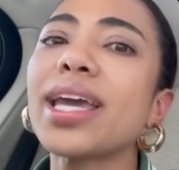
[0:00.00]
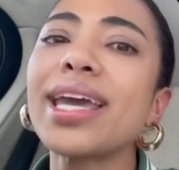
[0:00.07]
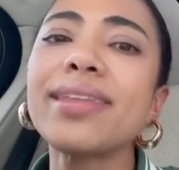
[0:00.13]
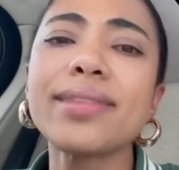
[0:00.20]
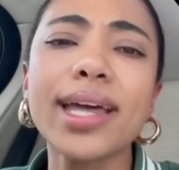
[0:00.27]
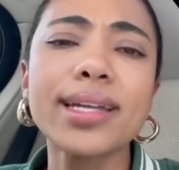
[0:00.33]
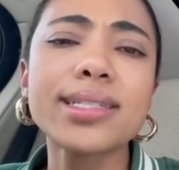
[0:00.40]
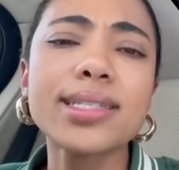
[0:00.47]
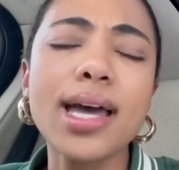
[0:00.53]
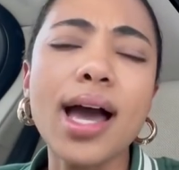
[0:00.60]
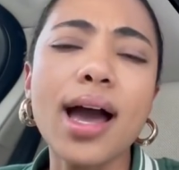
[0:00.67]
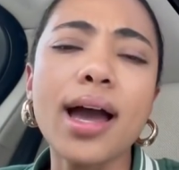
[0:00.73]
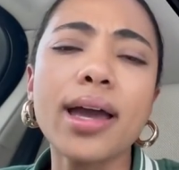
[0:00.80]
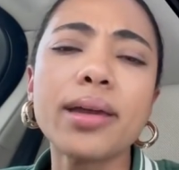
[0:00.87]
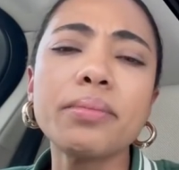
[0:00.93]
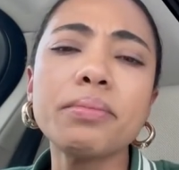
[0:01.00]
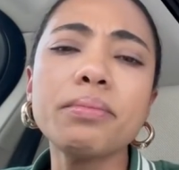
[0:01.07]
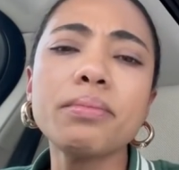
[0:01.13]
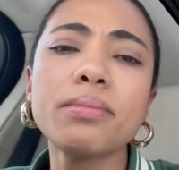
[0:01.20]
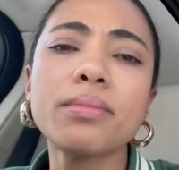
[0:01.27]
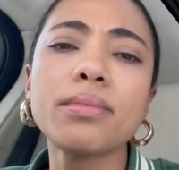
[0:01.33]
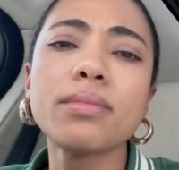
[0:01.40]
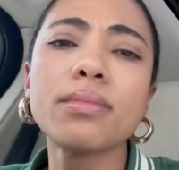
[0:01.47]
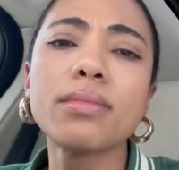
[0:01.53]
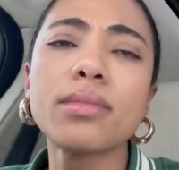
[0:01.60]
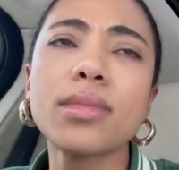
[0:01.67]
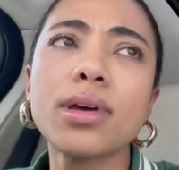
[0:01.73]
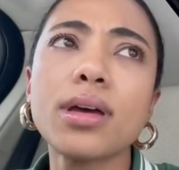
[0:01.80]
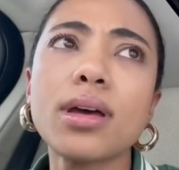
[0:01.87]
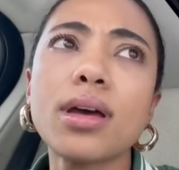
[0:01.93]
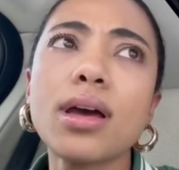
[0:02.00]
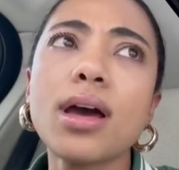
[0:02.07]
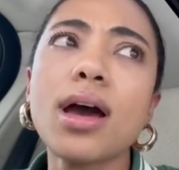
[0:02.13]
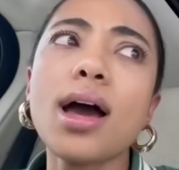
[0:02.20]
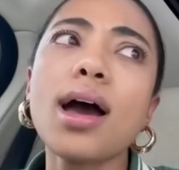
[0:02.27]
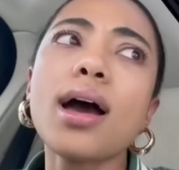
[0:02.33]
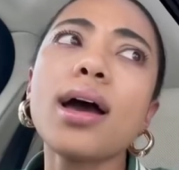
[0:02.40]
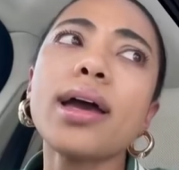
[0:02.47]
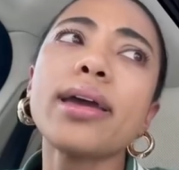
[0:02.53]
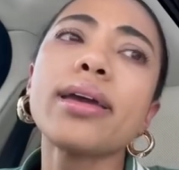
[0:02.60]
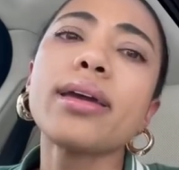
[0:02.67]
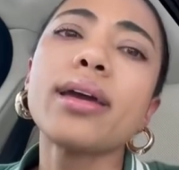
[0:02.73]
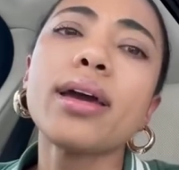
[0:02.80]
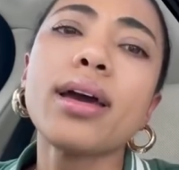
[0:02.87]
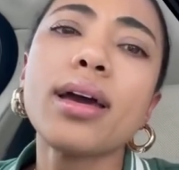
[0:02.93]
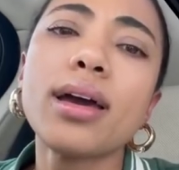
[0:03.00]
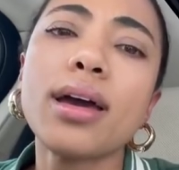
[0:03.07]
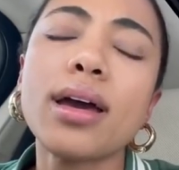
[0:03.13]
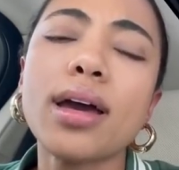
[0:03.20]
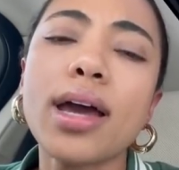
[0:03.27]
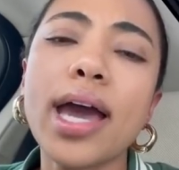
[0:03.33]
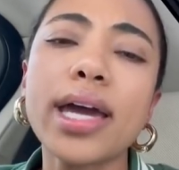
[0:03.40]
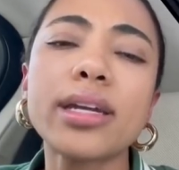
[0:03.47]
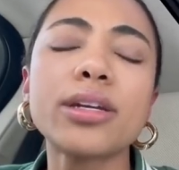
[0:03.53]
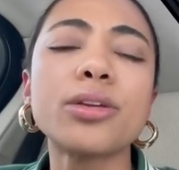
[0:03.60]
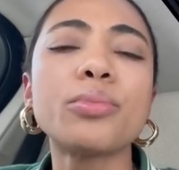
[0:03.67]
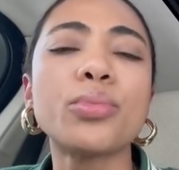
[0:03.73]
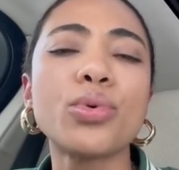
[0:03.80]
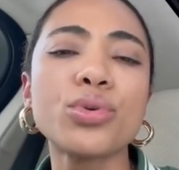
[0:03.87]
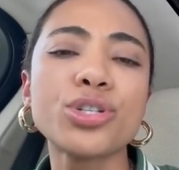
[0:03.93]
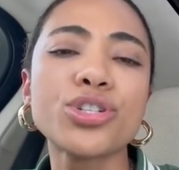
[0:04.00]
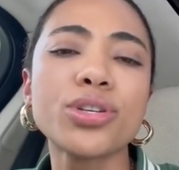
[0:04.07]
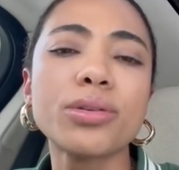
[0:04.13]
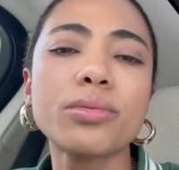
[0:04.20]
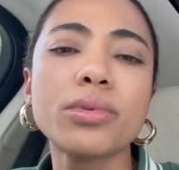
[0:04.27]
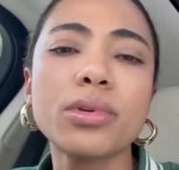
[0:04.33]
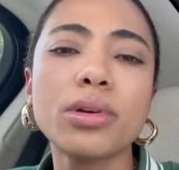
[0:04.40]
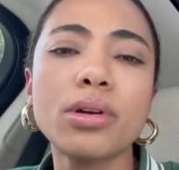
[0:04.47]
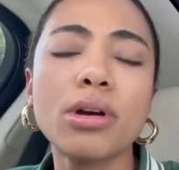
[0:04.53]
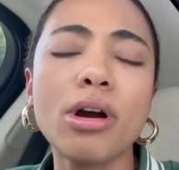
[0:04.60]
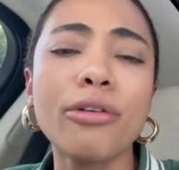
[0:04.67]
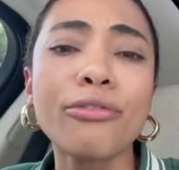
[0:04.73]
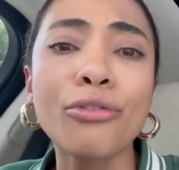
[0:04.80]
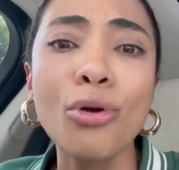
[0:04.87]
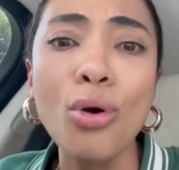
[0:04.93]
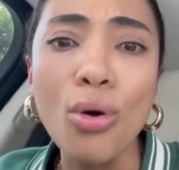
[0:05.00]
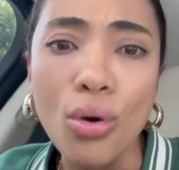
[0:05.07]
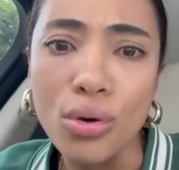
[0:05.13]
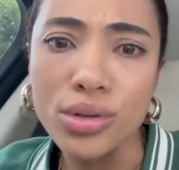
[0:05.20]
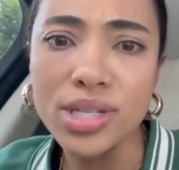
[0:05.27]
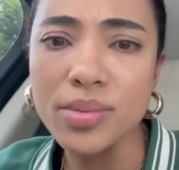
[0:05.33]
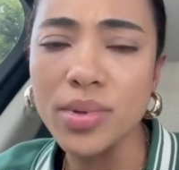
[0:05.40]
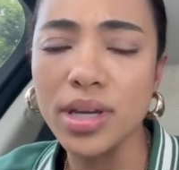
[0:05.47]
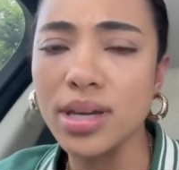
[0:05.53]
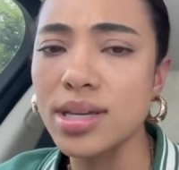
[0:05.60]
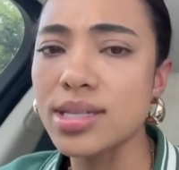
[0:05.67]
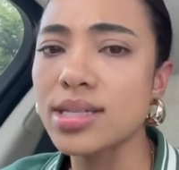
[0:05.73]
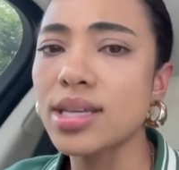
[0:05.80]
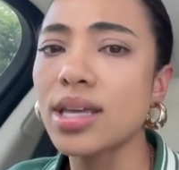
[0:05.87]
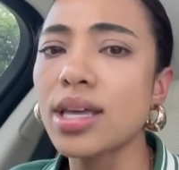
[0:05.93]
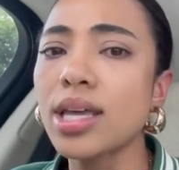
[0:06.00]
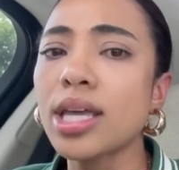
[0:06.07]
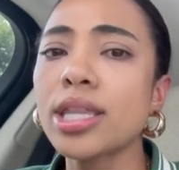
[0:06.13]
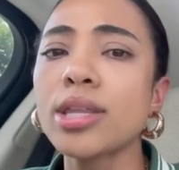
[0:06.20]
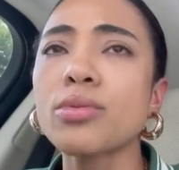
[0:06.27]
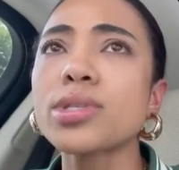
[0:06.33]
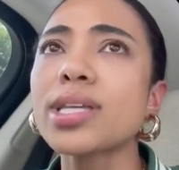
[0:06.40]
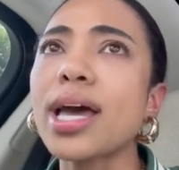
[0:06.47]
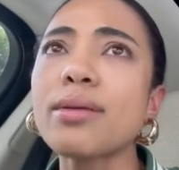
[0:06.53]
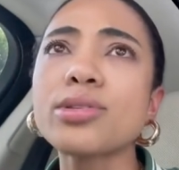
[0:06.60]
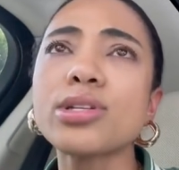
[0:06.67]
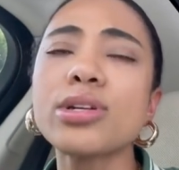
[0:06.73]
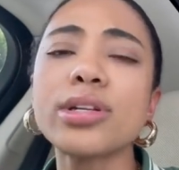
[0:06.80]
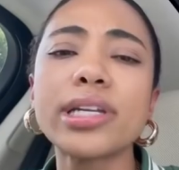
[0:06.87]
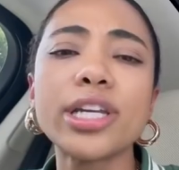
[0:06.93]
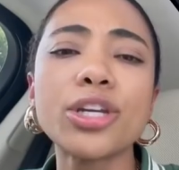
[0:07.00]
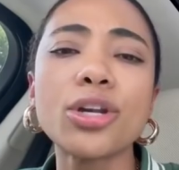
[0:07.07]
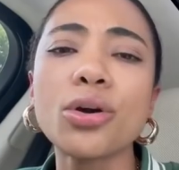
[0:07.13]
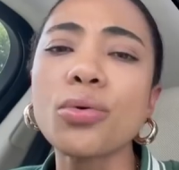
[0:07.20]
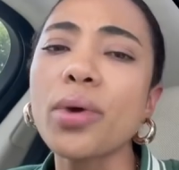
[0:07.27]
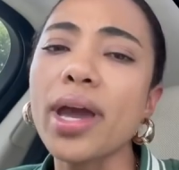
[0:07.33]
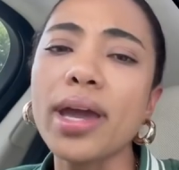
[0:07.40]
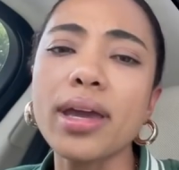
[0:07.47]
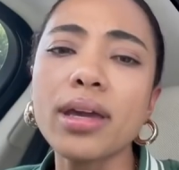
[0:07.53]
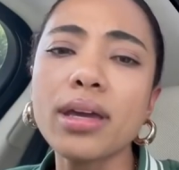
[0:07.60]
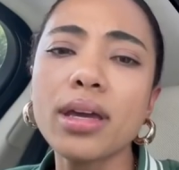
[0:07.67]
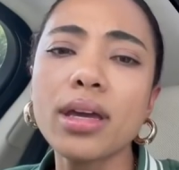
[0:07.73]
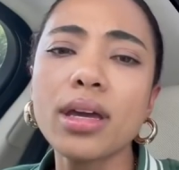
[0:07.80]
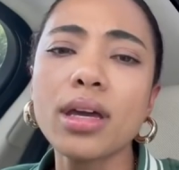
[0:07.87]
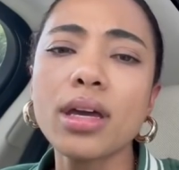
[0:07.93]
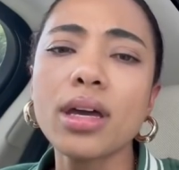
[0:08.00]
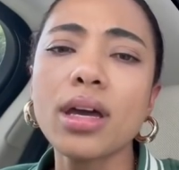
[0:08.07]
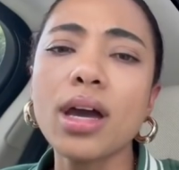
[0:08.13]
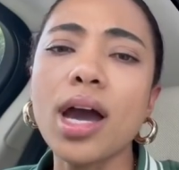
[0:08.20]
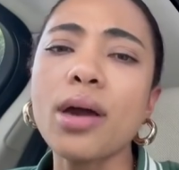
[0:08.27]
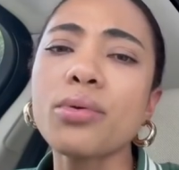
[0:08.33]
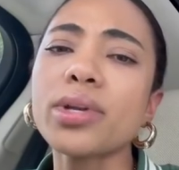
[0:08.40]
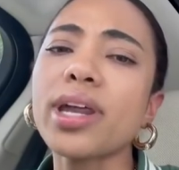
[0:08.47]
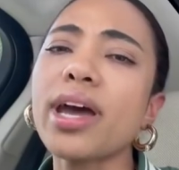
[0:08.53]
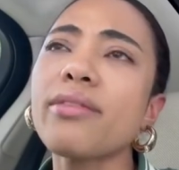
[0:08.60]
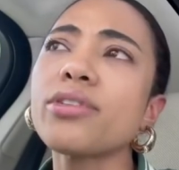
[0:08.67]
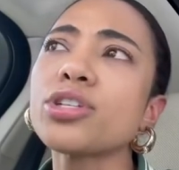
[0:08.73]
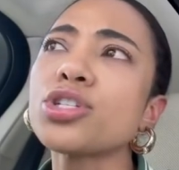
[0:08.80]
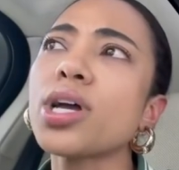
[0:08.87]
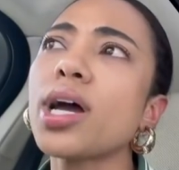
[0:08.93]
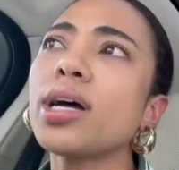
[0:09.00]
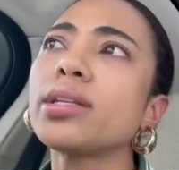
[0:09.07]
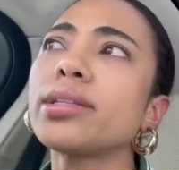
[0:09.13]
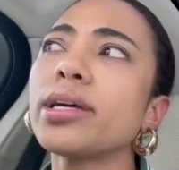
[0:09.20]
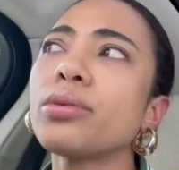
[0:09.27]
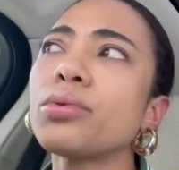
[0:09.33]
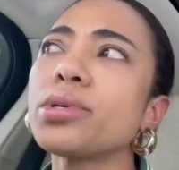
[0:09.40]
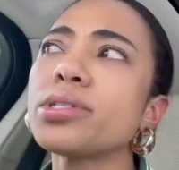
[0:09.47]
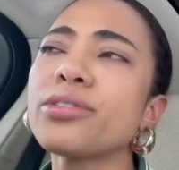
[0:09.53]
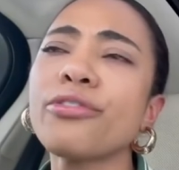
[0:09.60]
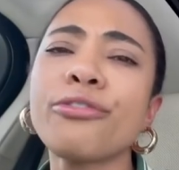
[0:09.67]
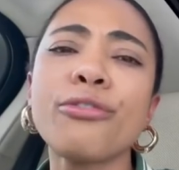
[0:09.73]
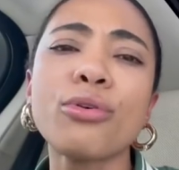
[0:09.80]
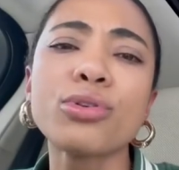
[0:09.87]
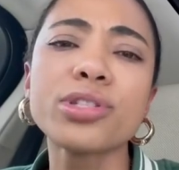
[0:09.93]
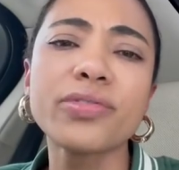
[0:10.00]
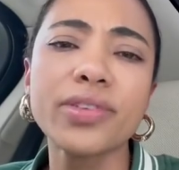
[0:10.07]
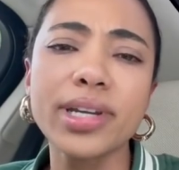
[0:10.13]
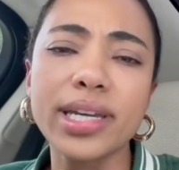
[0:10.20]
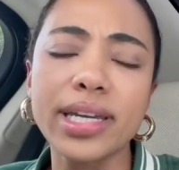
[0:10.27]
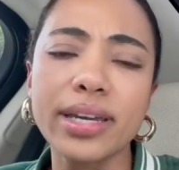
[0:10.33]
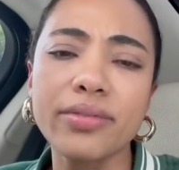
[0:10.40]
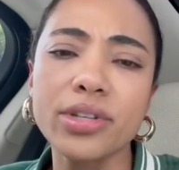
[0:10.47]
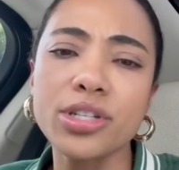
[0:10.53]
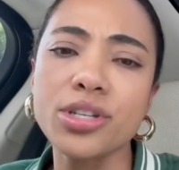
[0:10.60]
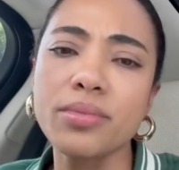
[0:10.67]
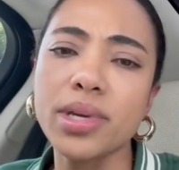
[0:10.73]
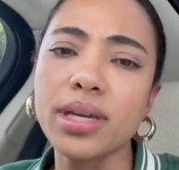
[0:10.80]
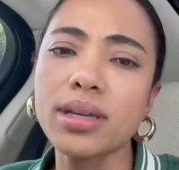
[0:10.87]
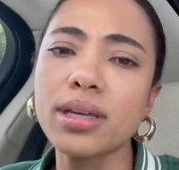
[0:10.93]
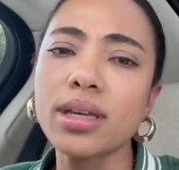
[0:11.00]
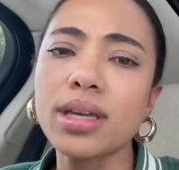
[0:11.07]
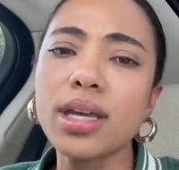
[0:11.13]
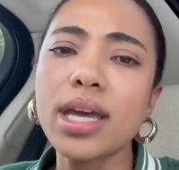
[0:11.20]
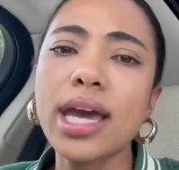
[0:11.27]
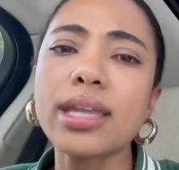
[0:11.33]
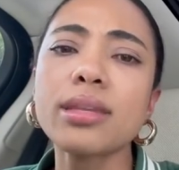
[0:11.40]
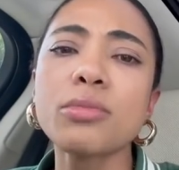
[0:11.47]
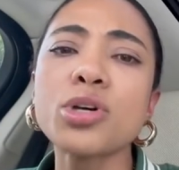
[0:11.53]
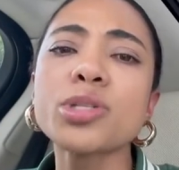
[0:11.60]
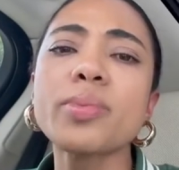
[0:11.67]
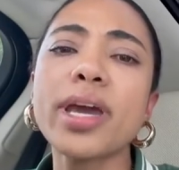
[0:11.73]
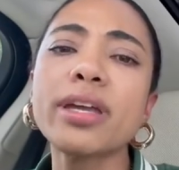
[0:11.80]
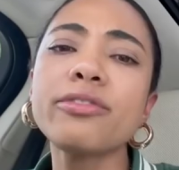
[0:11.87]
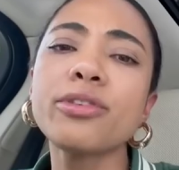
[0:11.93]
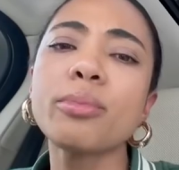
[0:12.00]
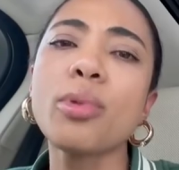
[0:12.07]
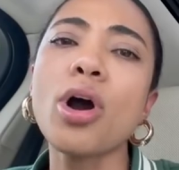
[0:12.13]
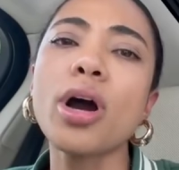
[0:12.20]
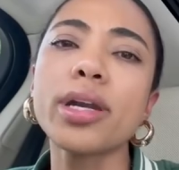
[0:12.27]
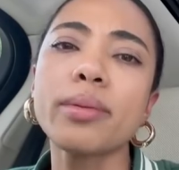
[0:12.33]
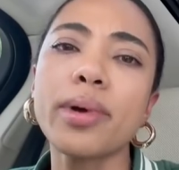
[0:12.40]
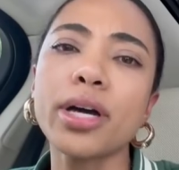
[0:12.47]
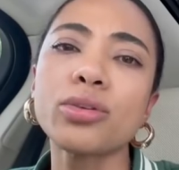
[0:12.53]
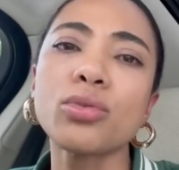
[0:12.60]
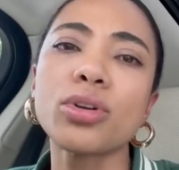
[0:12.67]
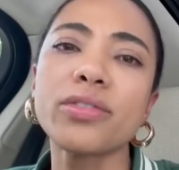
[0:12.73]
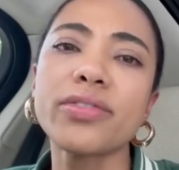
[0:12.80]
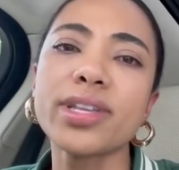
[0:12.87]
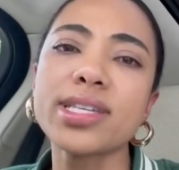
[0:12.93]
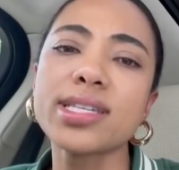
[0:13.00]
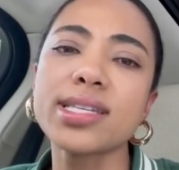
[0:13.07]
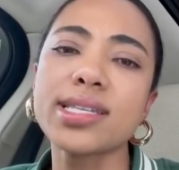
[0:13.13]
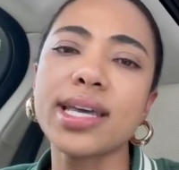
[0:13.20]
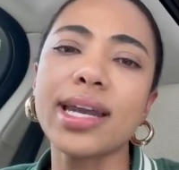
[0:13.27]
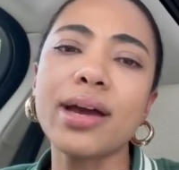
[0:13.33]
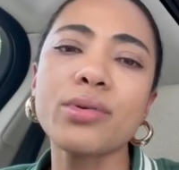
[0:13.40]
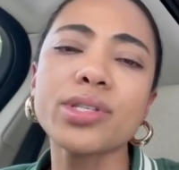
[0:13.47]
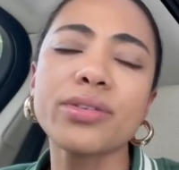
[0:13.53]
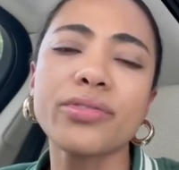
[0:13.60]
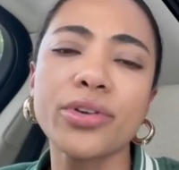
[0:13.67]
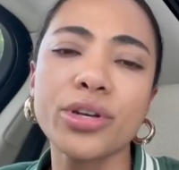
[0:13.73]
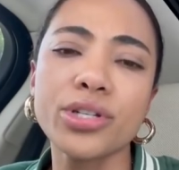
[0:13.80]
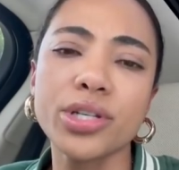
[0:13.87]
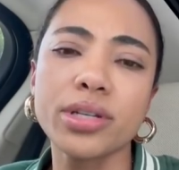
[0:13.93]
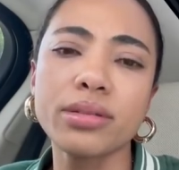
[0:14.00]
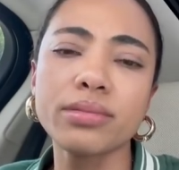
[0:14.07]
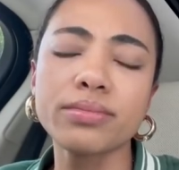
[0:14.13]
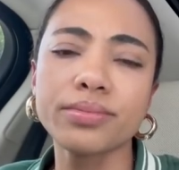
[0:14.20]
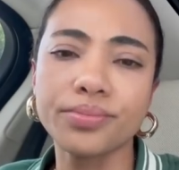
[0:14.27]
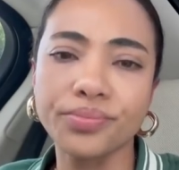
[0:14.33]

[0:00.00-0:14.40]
In that time, I had an abortion, of course, because there was absolutely no way I would have a child that was forcefully given to me. And the most painful part about all of this is that I was a virgin.